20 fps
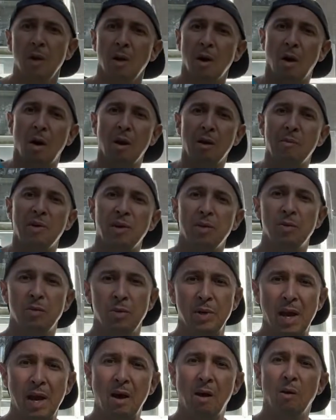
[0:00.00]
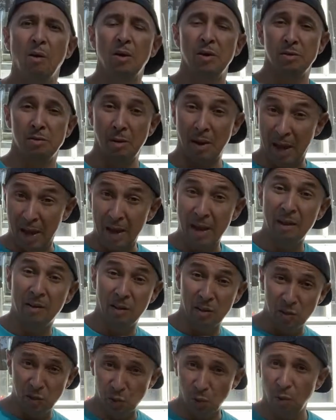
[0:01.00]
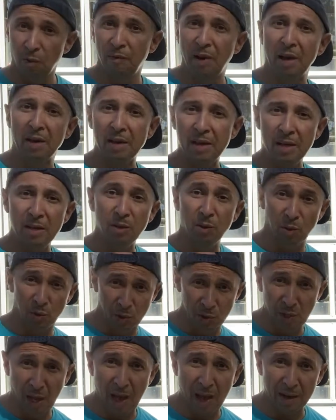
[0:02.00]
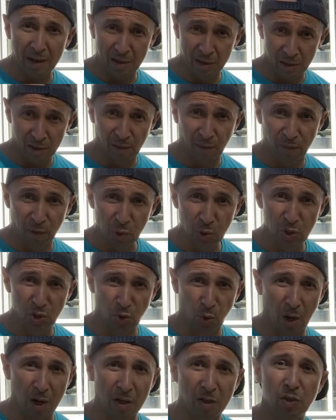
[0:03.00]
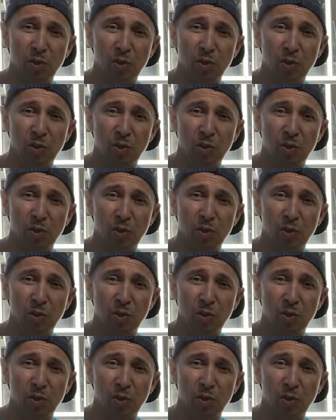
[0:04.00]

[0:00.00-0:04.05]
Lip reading: All I'm gonna do now is I can serve on either side of this food truck.